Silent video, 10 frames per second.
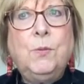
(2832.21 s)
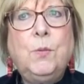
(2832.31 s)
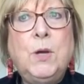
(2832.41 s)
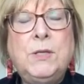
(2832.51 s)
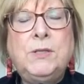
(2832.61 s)

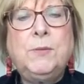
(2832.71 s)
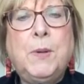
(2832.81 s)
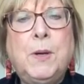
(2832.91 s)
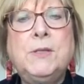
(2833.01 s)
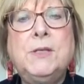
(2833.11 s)
was to
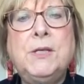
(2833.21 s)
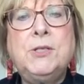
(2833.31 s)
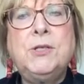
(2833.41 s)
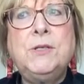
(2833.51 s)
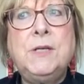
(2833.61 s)

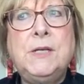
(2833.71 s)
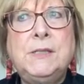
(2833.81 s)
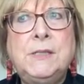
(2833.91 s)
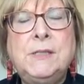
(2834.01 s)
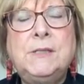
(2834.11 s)
partition the
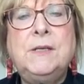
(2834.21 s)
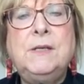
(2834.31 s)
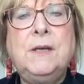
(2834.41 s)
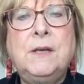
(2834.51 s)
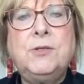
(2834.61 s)

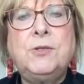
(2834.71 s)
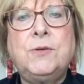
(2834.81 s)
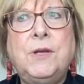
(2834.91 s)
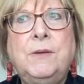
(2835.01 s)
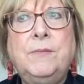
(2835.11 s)
existing
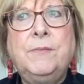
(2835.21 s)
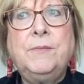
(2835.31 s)
country